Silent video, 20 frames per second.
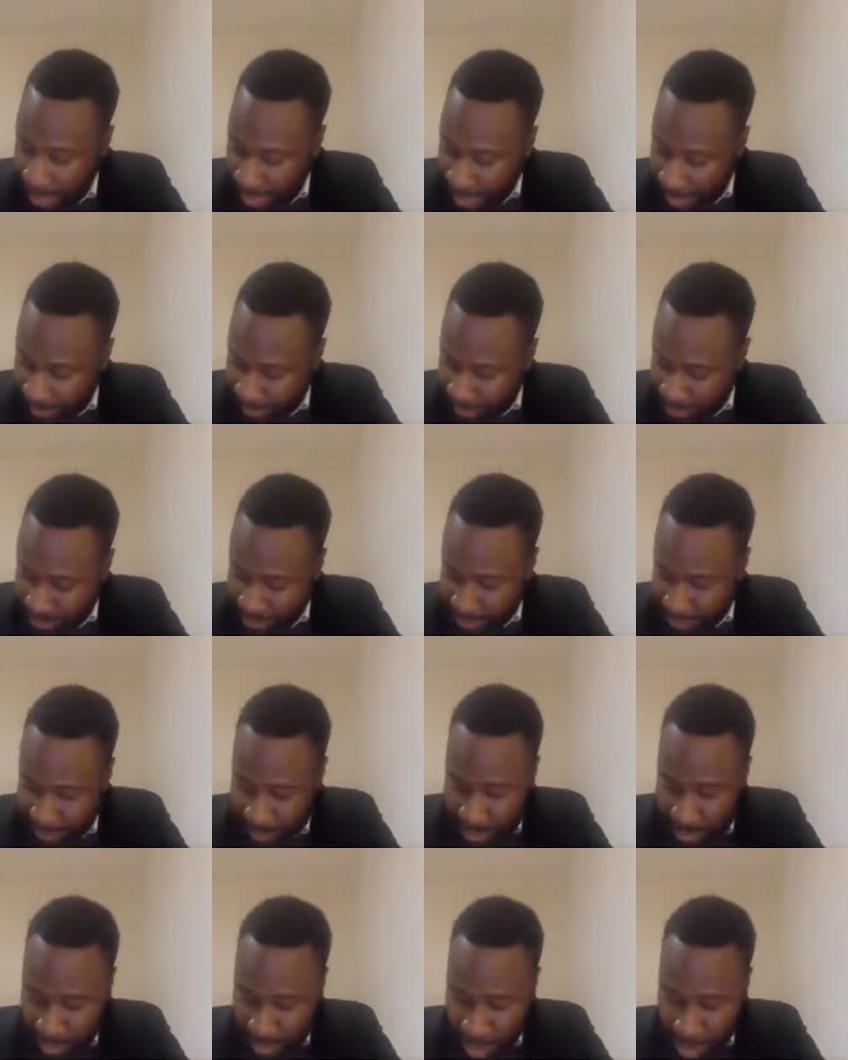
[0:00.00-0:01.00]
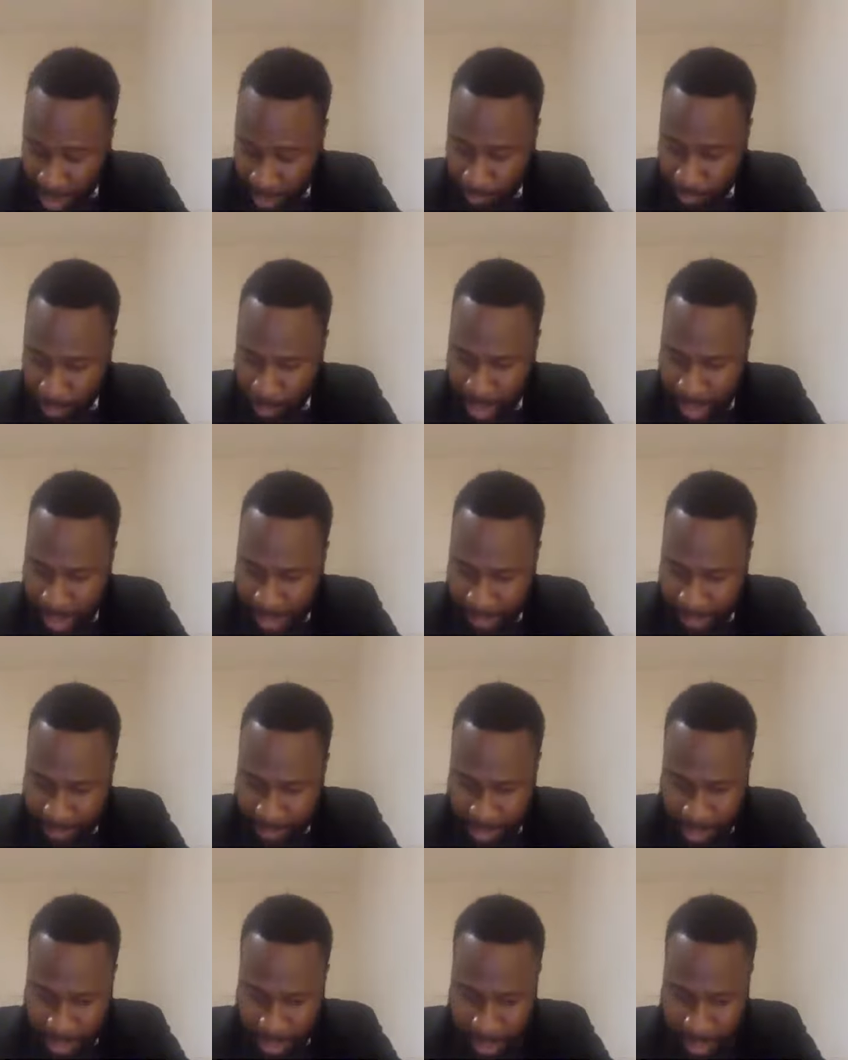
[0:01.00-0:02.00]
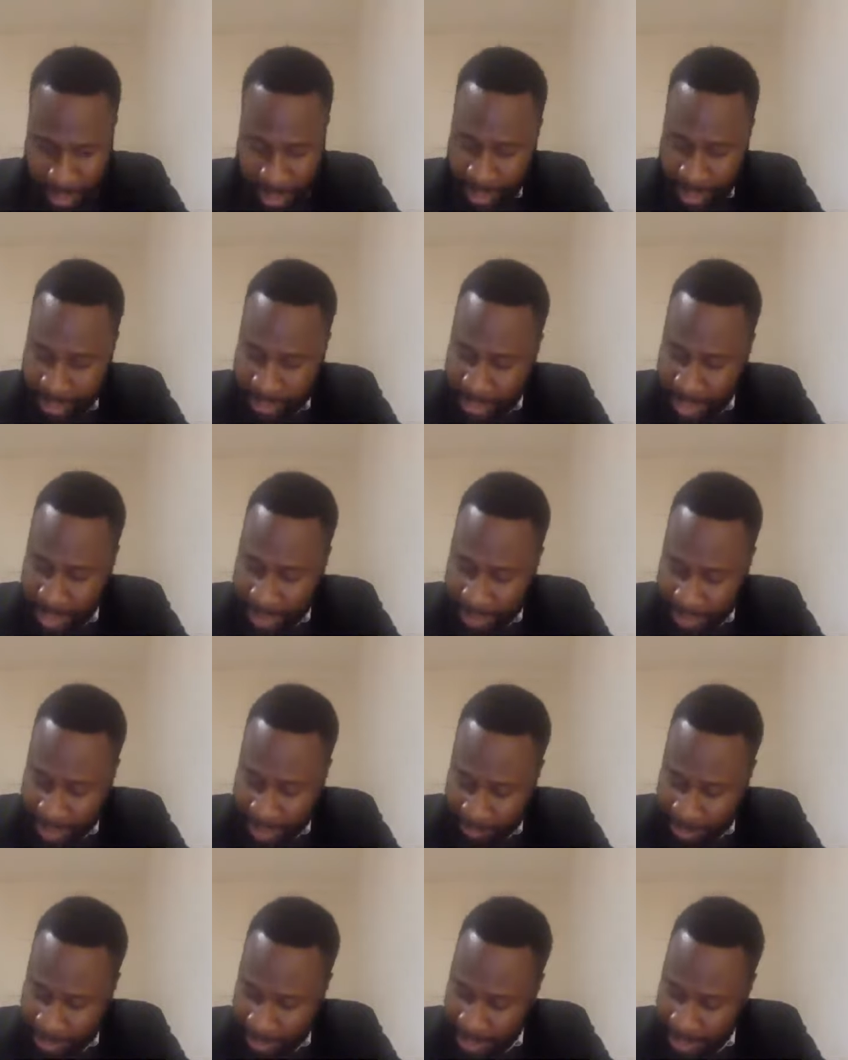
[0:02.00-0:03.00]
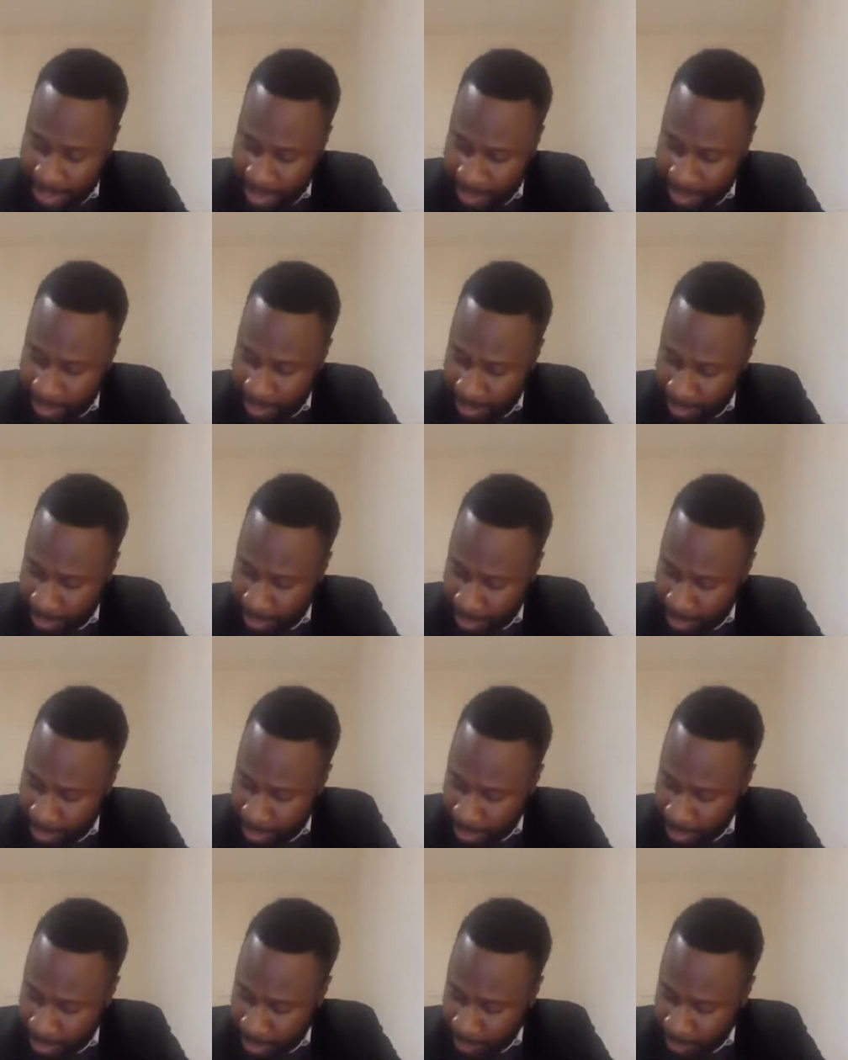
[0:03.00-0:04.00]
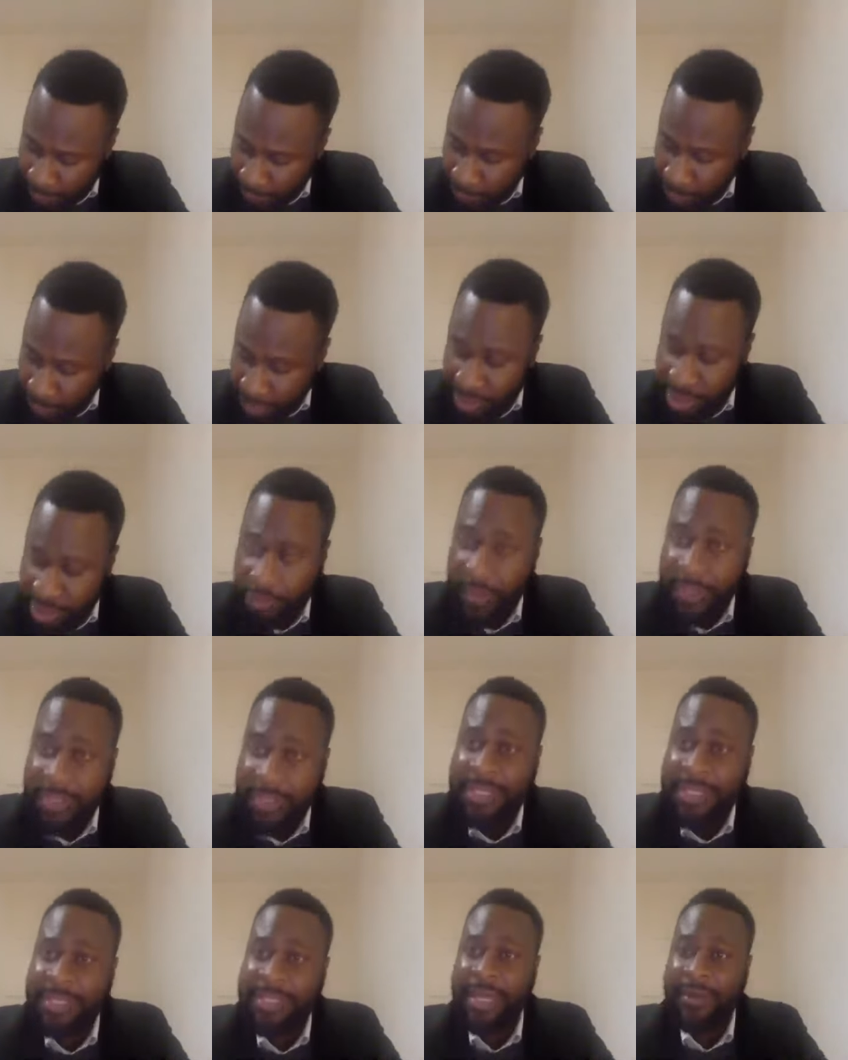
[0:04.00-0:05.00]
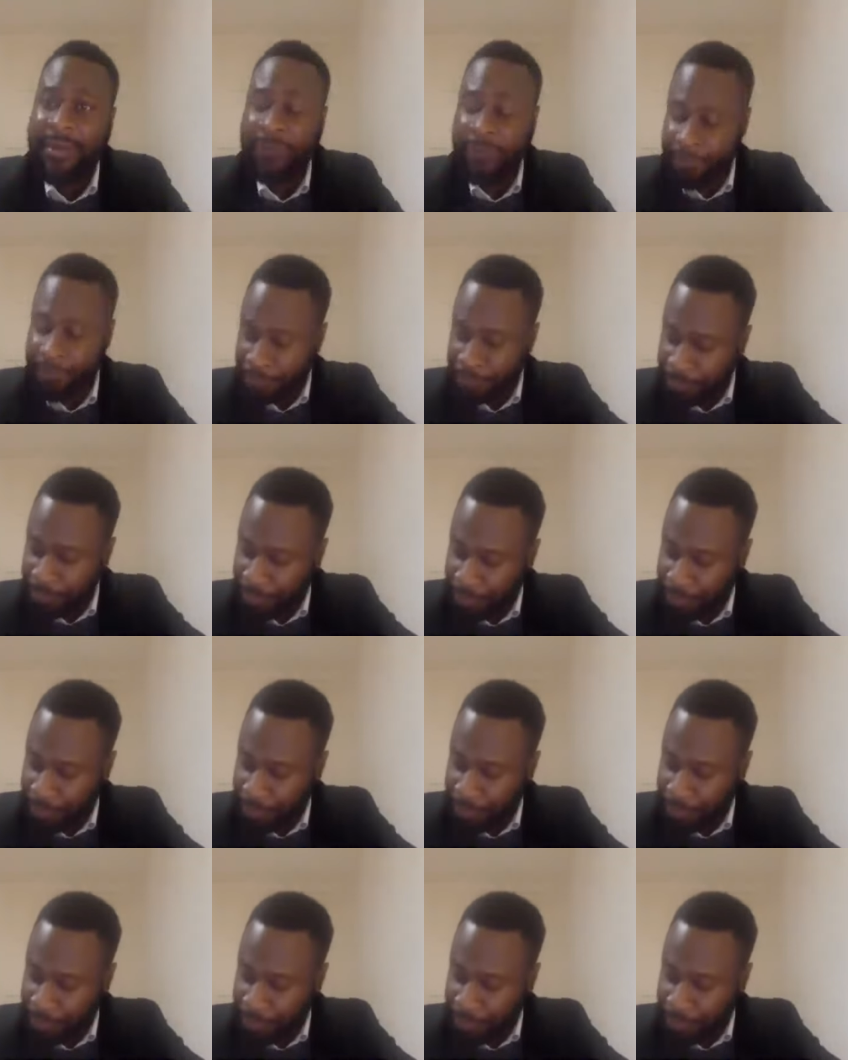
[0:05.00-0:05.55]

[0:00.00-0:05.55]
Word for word: Acts, um, not Acts, sorry, Isaiah chapter 10, verses 27.